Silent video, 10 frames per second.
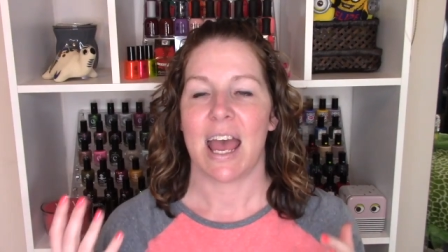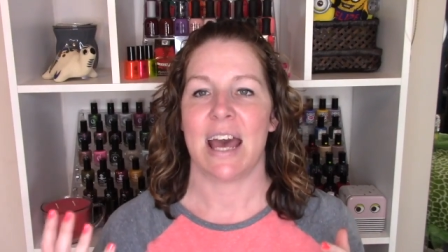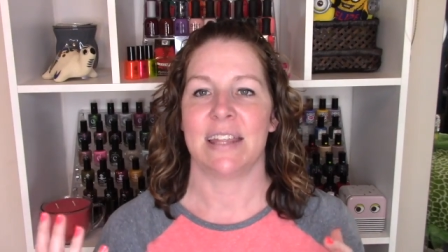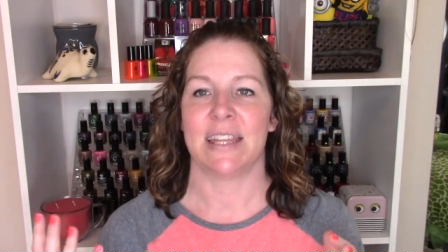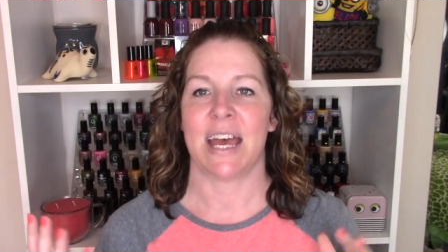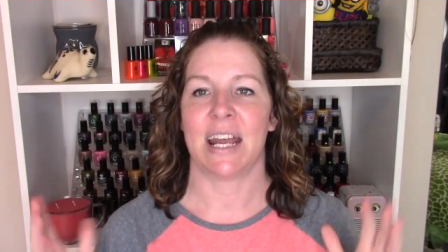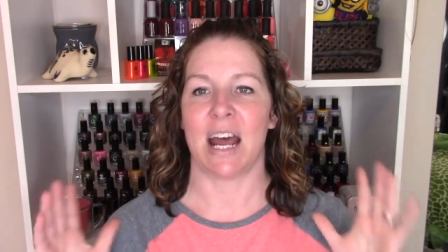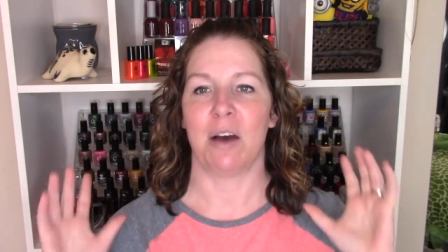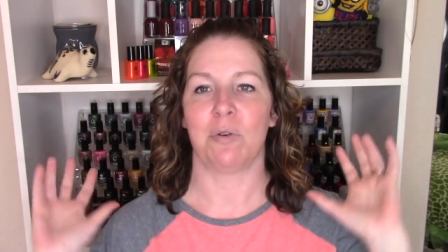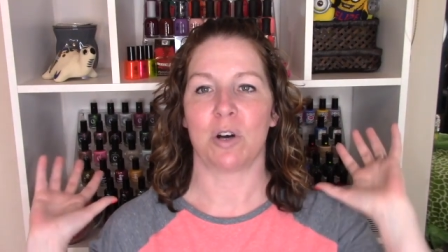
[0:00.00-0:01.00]
And then
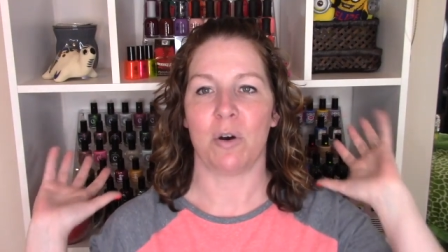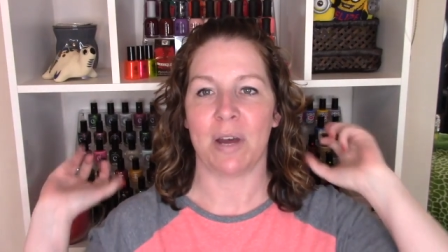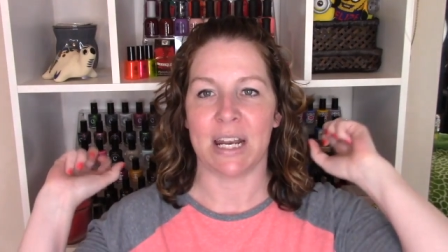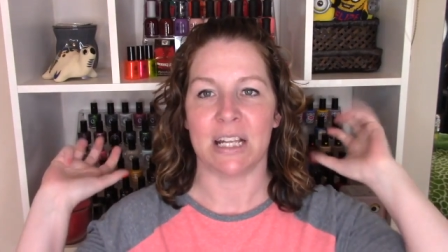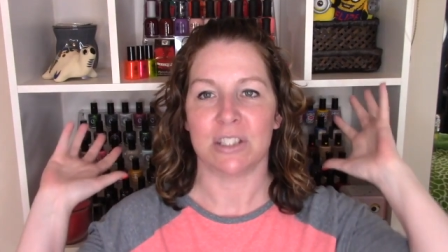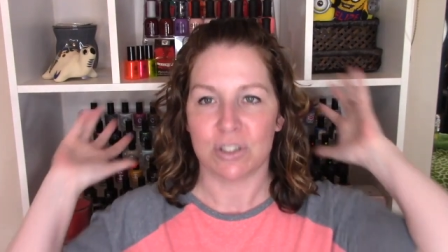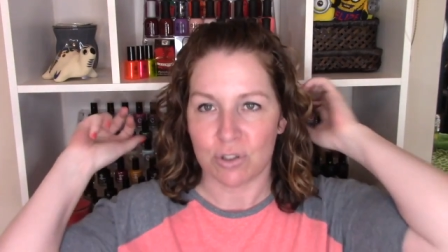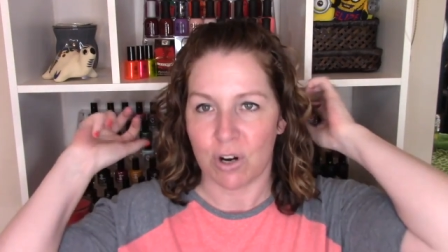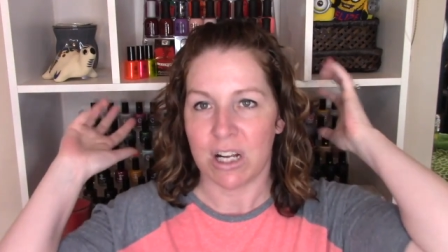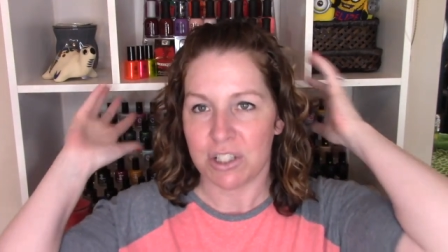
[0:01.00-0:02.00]
I will go in and
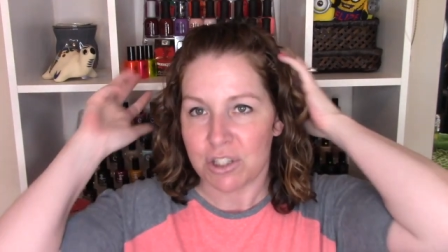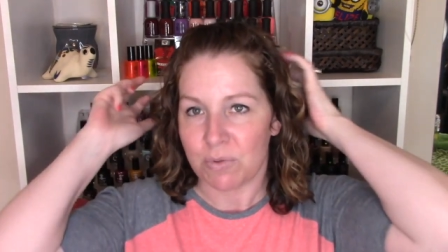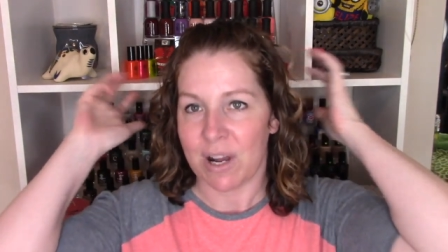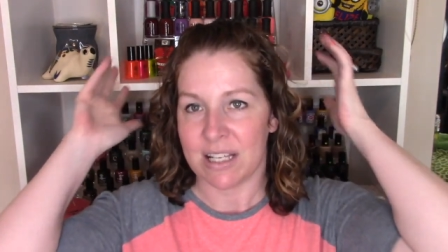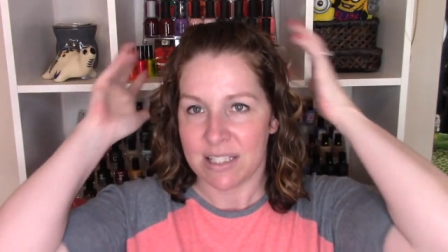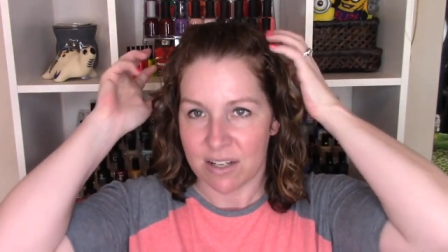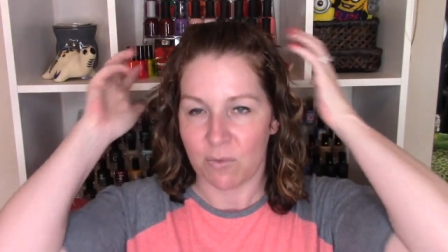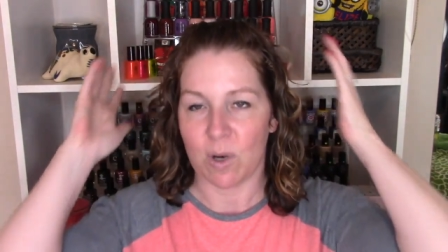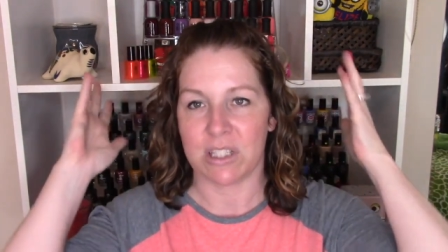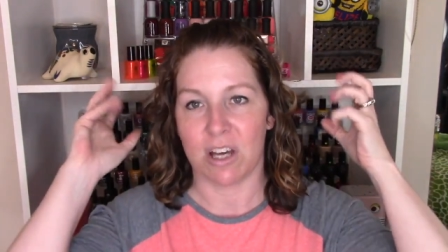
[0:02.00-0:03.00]
scrunch the rest
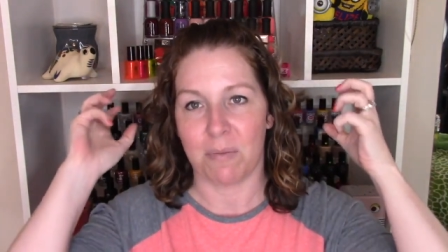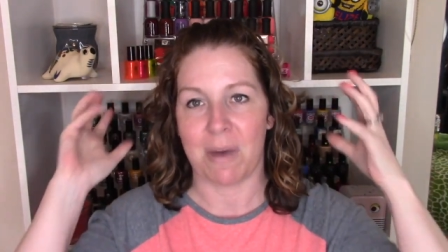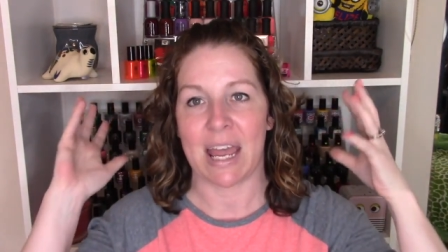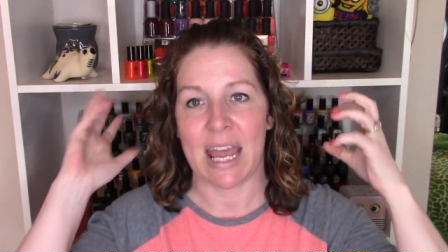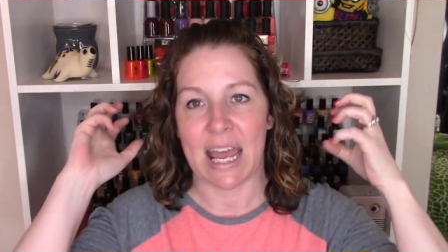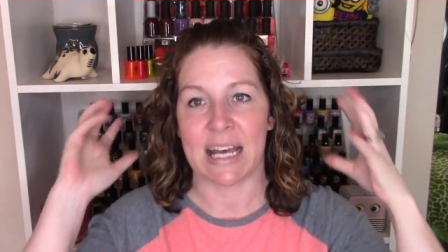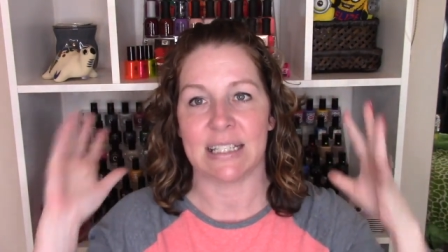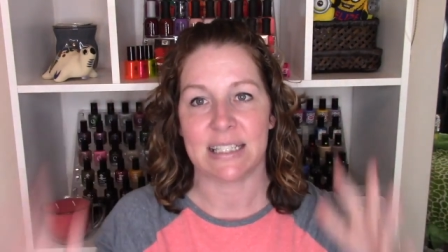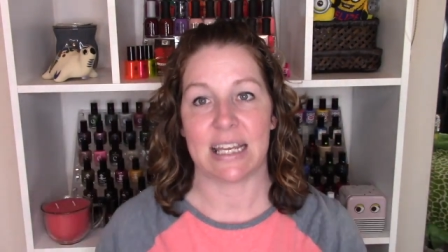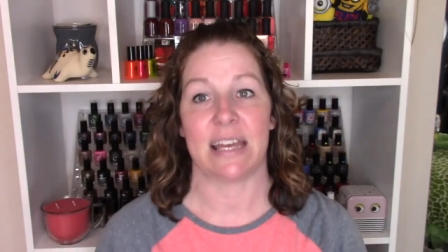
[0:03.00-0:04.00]
of what's on my
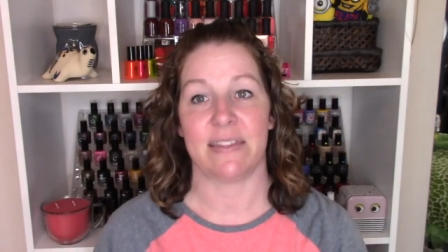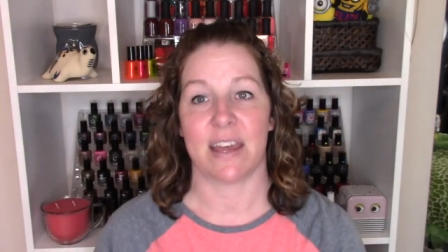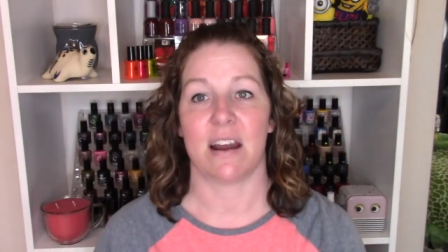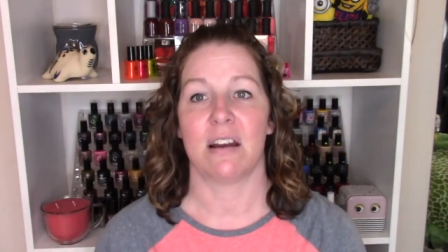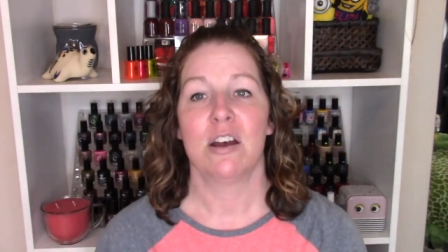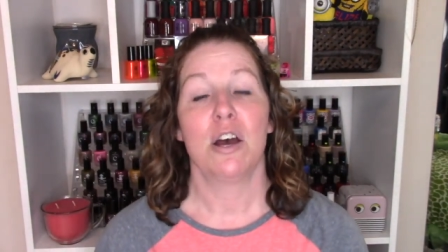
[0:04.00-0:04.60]
hands in there